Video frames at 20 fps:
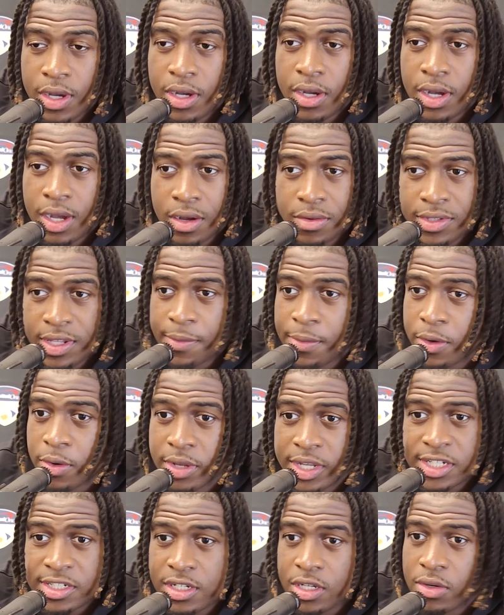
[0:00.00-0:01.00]
I don't think we're
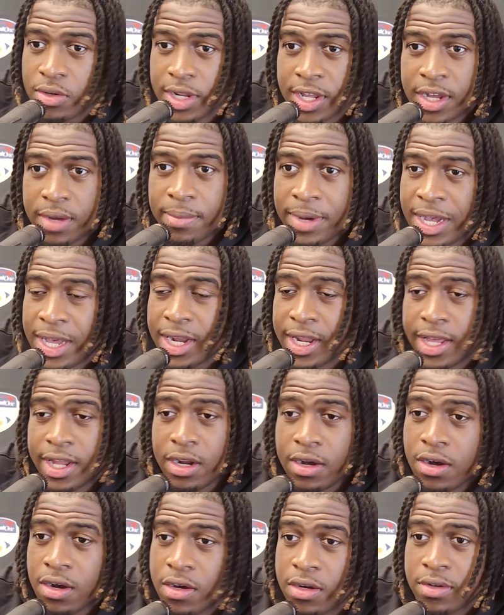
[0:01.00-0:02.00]
going to get slowed down by it
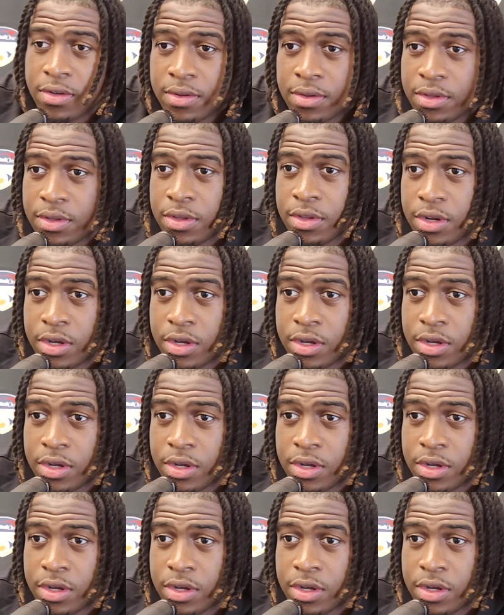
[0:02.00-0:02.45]
at all. Mm-hmm.